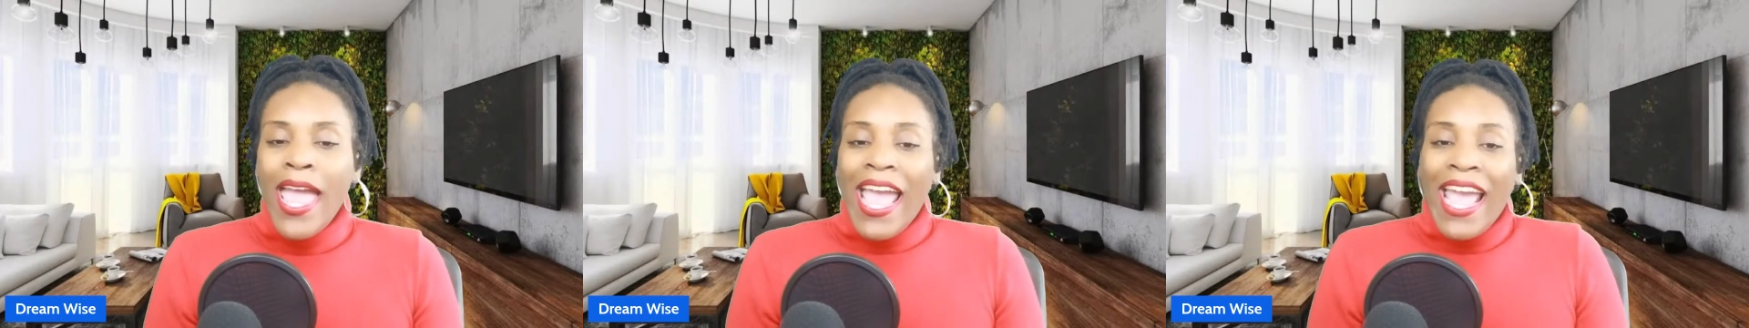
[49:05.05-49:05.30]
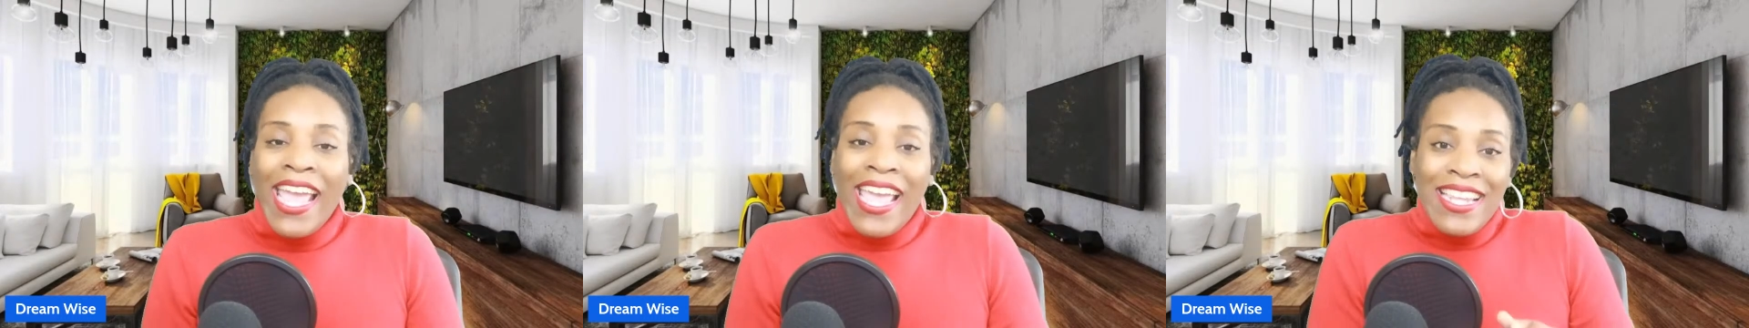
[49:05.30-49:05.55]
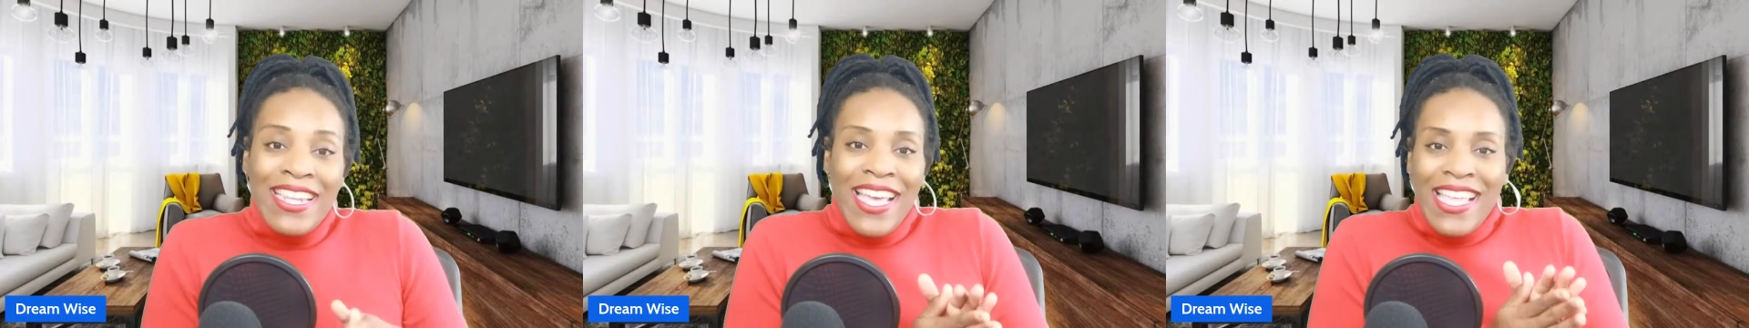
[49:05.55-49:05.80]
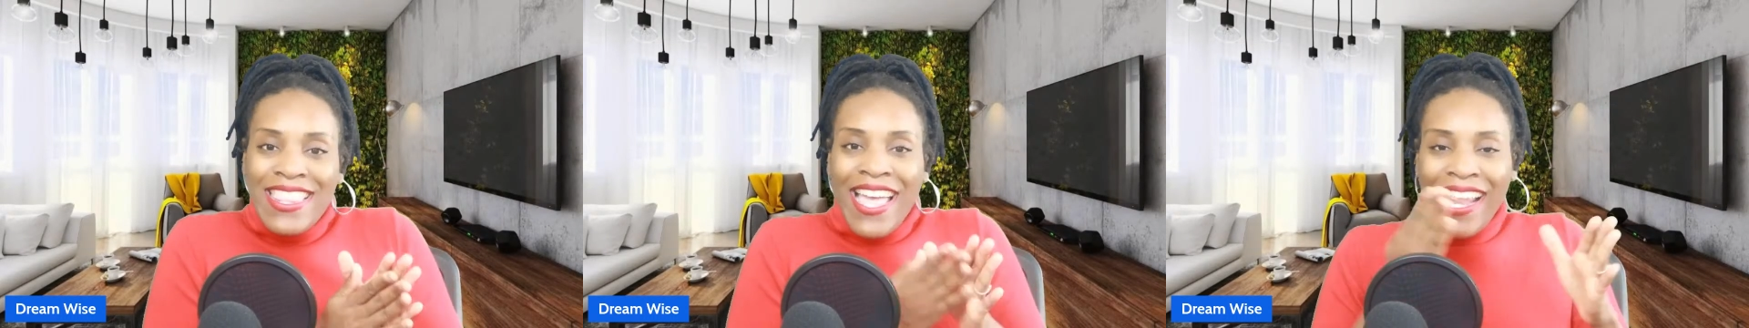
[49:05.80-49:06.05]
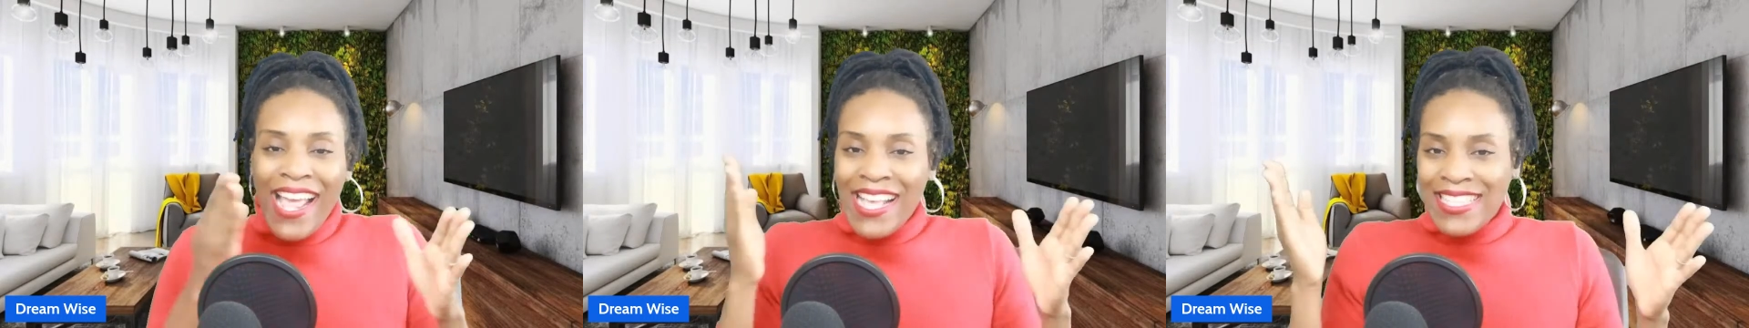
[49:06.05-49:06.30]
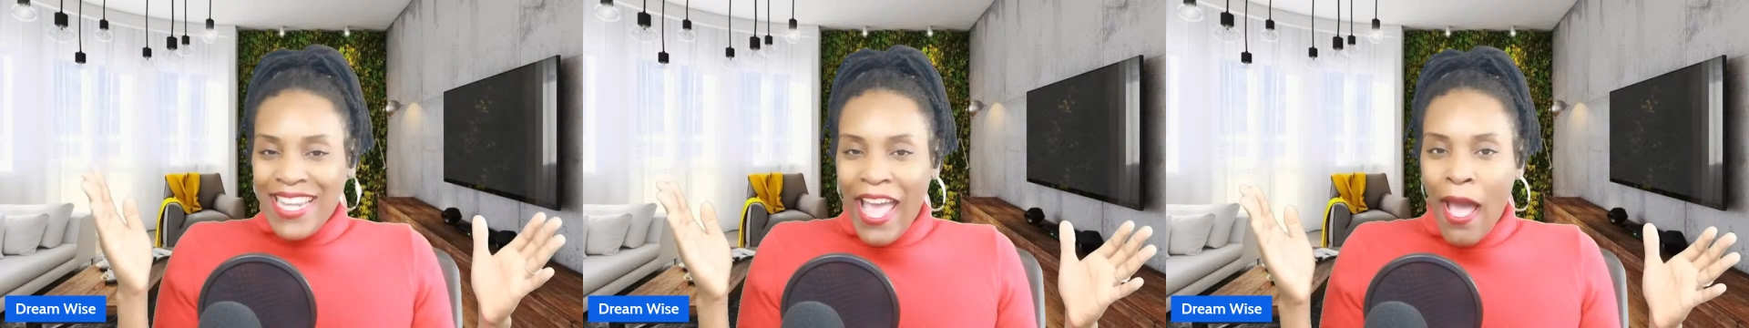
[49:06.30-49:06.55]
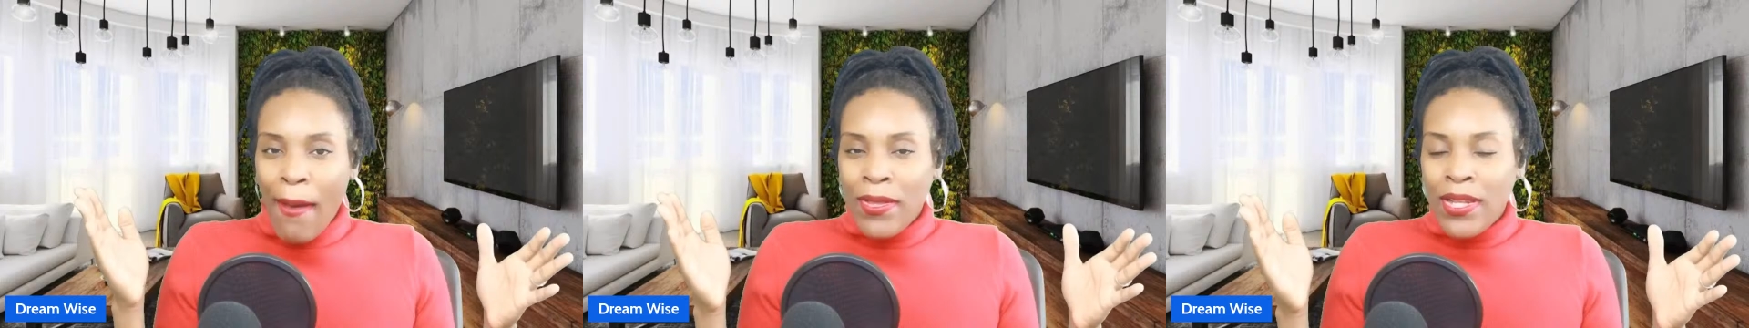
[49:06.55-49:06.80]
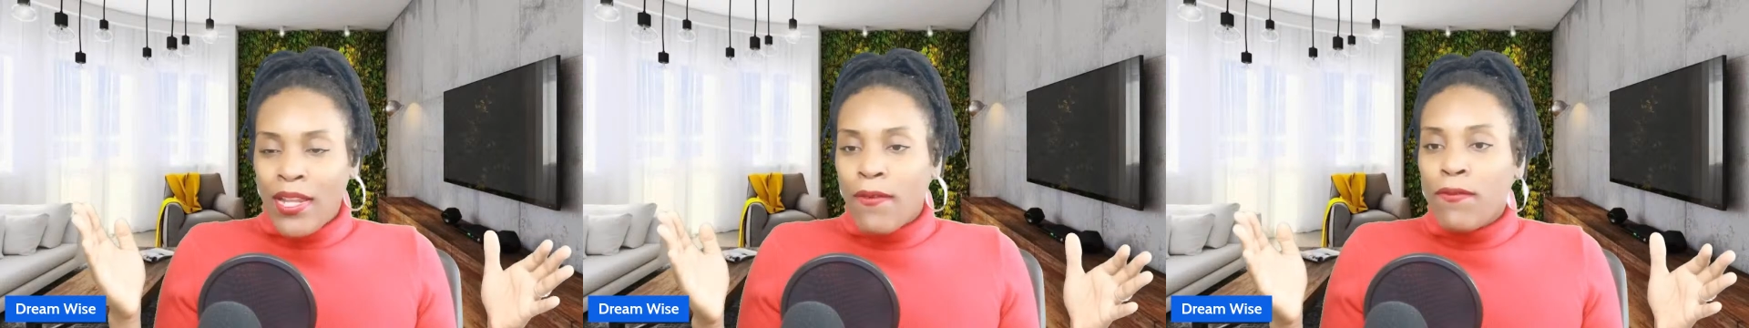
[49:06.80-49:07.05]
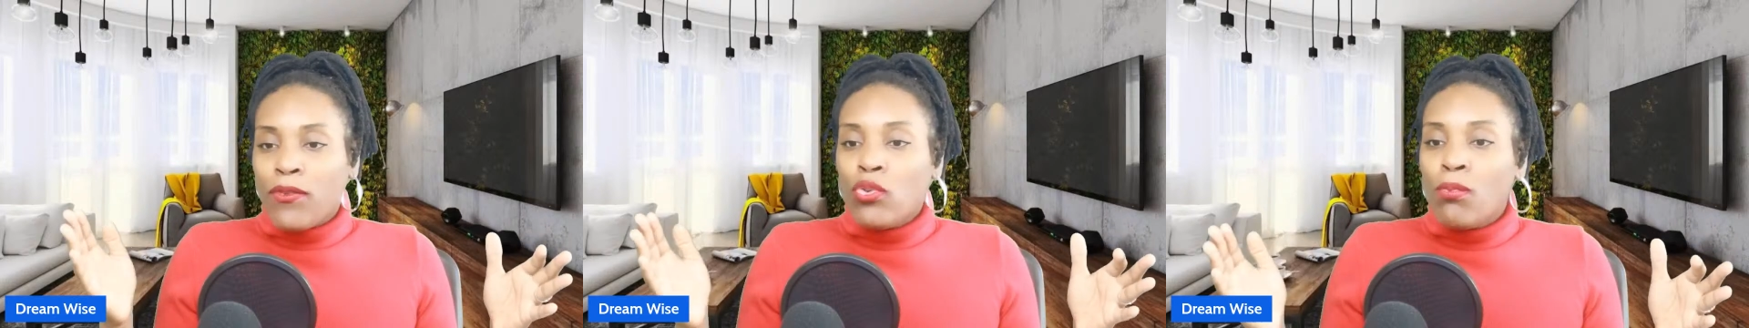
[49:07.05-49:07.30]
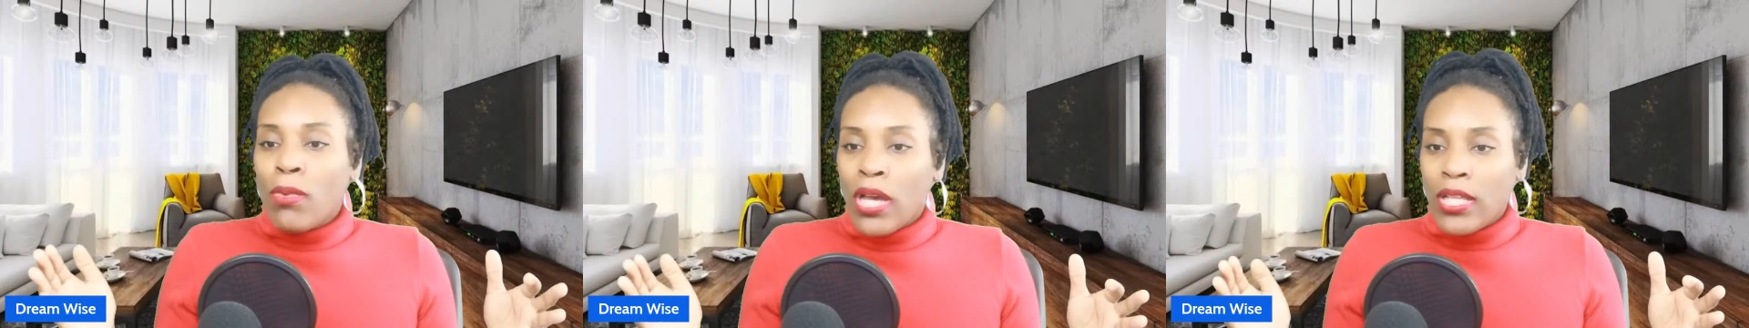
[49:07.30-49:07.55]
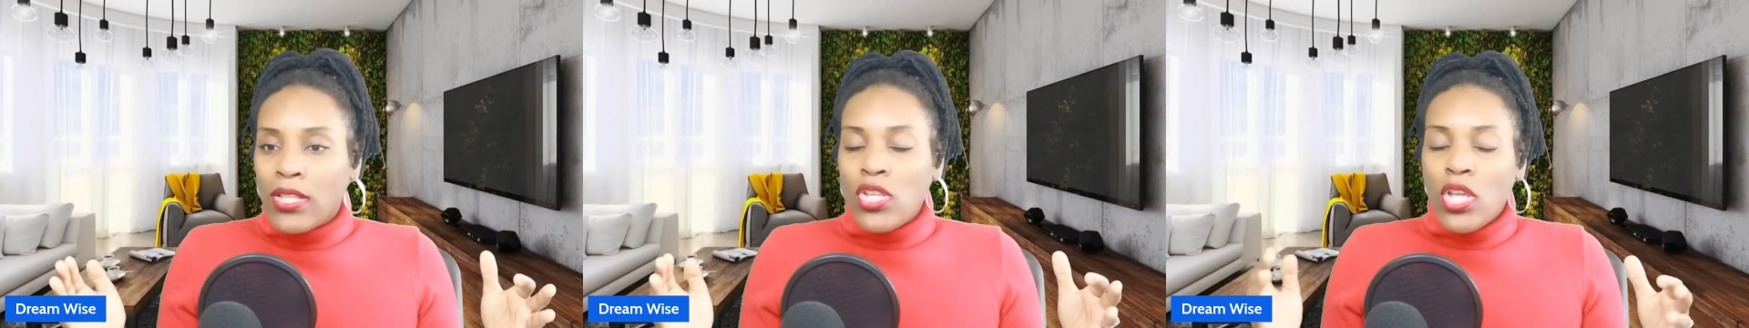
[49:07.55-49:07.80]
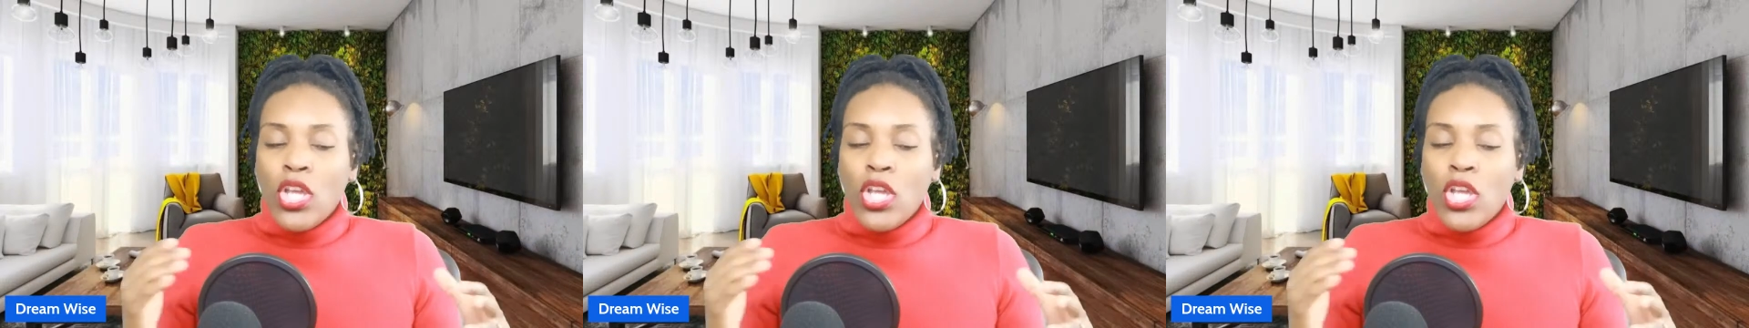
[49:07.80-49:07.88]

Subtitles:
and that hasn't happened in a few months.